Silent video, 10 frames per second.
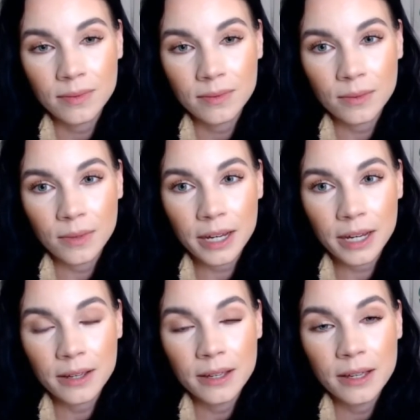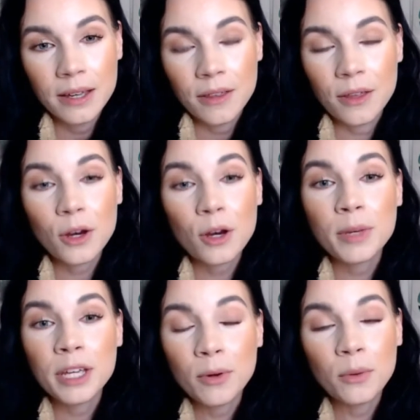right? There are
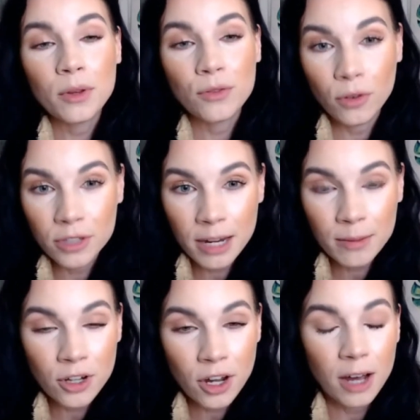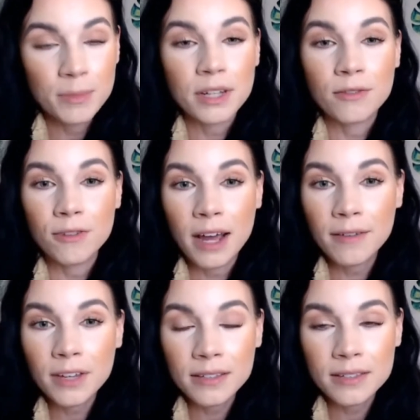people with full-time jobs and
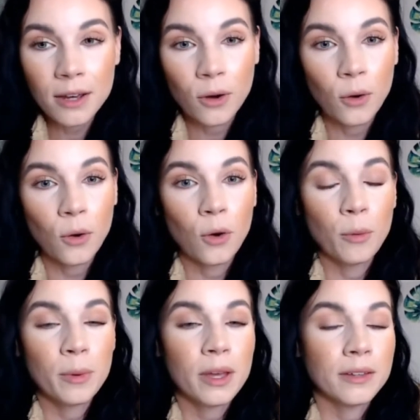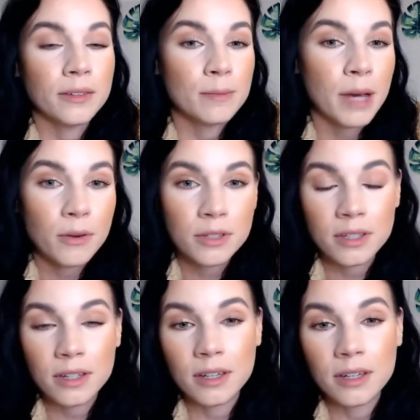5 kids at home and
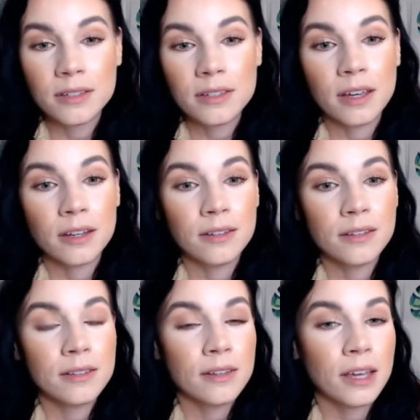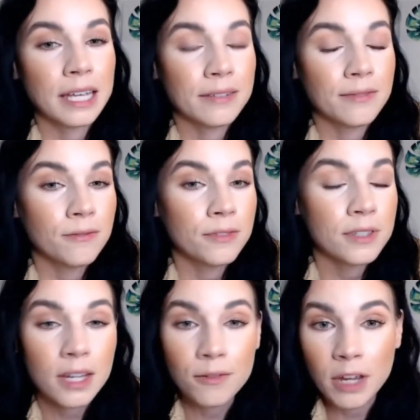spouses and
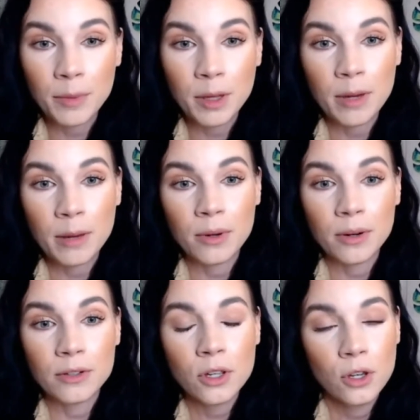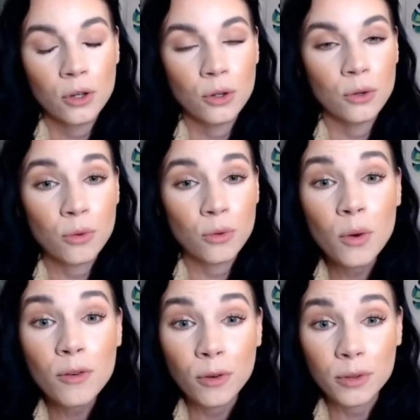sick family members who
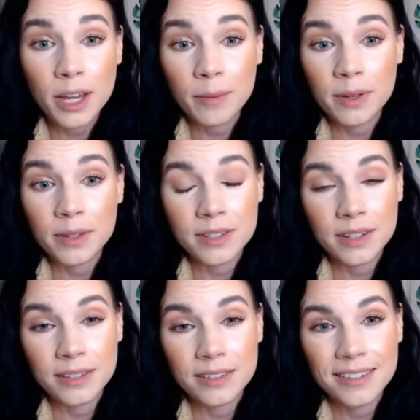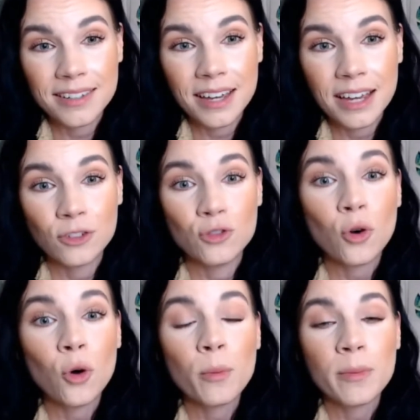grow a full-time business and
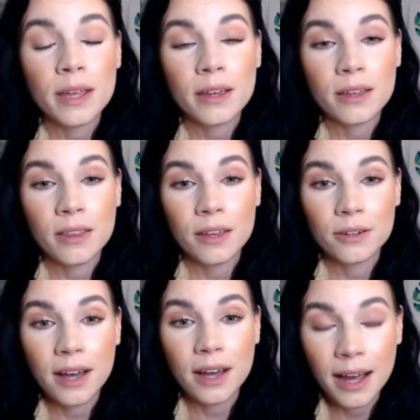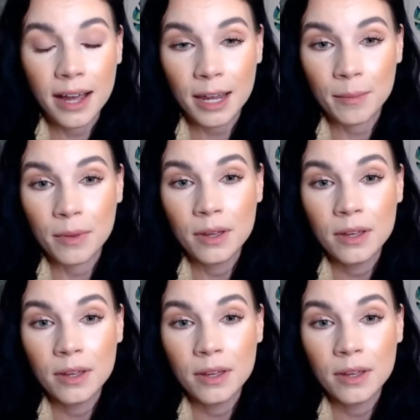don't make their time